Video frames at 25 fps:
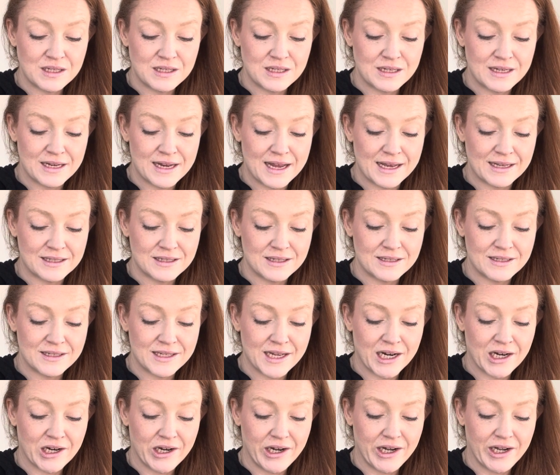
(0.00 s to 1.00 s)

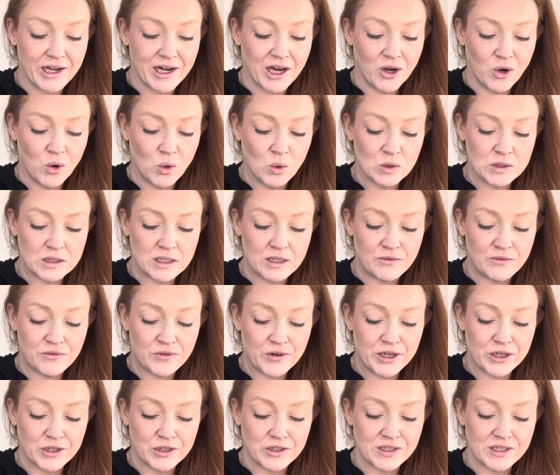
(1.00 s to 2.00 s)
necessary not only for
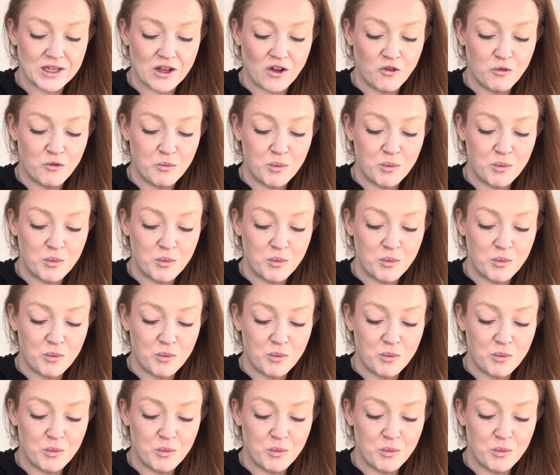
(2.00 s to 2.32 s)
yourself,